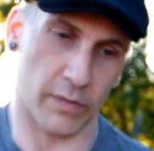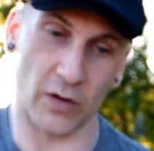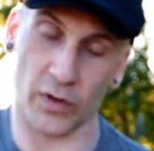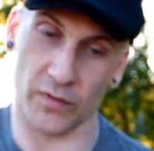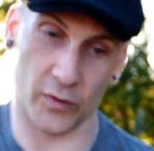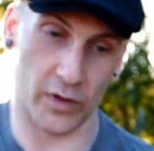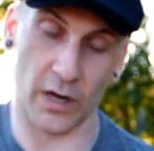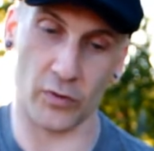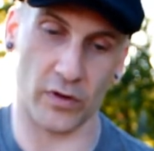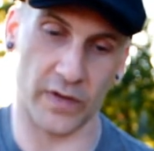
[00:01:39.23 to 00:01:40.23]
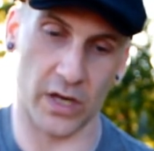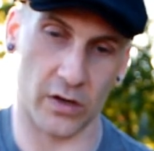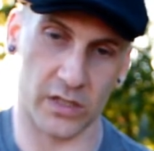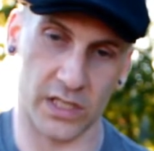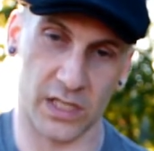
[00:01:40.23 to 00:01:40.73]
been with for a number of
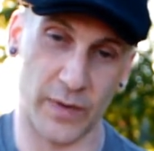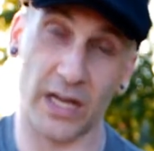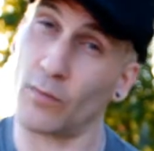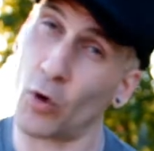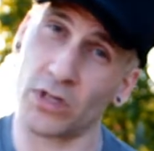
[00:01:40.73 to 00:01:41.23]
years, and he's spending